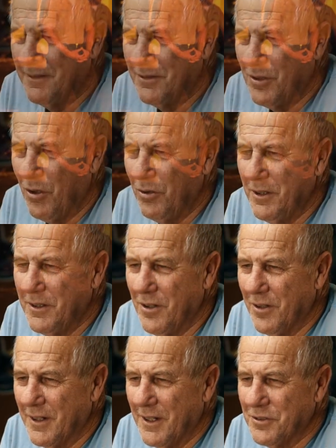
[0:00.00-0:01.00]
totally
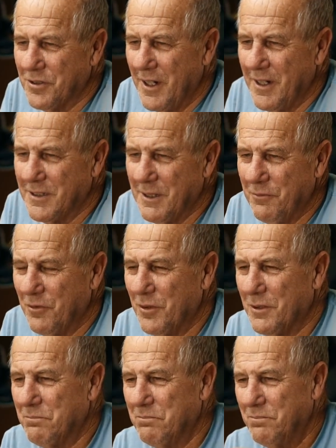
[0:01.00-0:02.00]
dark outside except for
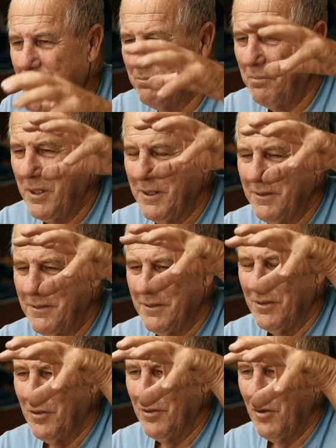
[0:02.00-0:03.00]
a big
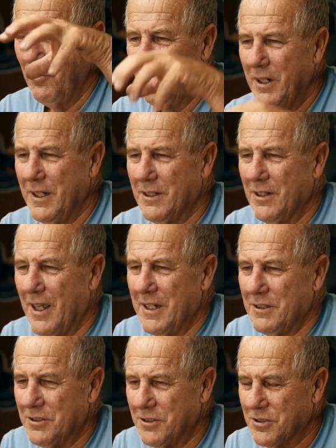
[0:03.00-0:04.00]
overhead
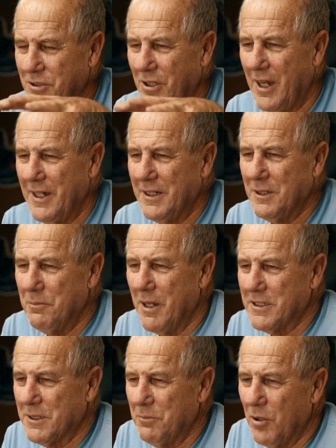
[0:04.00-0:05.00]
light just lighting the
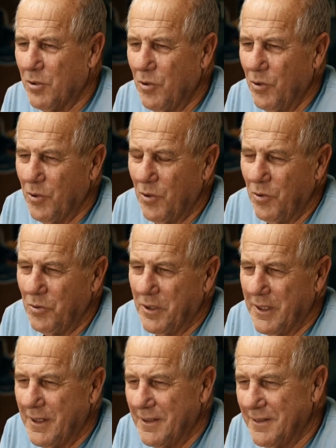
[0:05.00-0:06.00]
basketball court
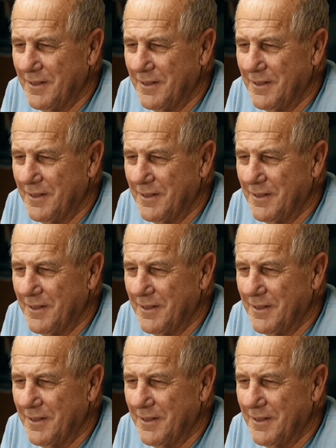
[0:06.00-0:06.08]
only.